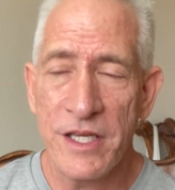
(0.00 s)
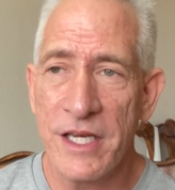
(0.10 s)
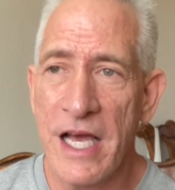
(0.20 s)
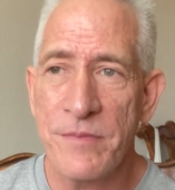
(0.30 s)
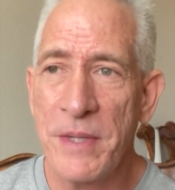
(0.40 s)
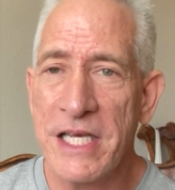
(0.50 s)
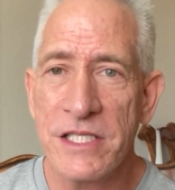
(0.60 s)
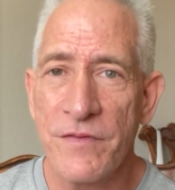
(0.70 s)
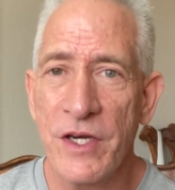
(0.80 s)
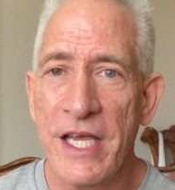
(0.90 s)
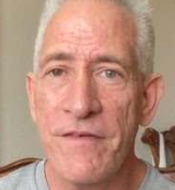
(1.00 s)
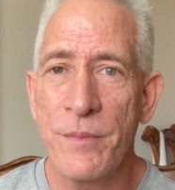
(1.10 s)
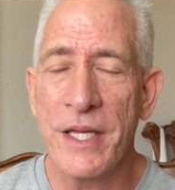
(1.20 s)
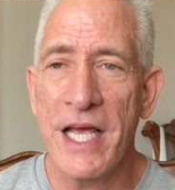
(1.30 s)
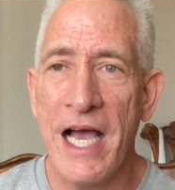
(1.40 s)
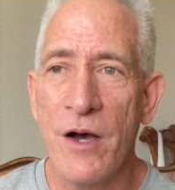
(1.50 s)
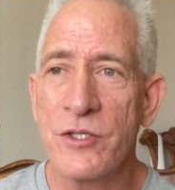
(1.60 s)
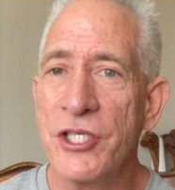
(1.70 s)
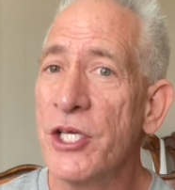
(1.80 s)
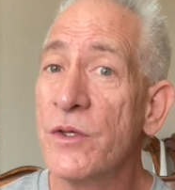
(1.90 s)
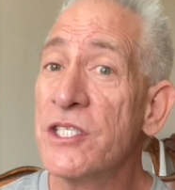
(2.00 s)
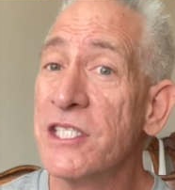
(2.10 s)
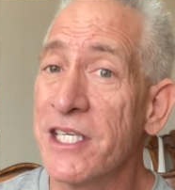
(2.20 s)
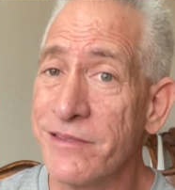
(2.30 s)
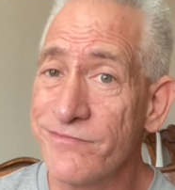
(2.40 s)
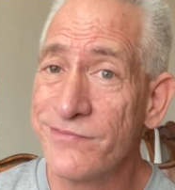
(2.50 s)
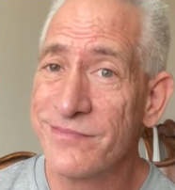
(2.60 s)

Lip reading: And not because of her gift, but how she uses it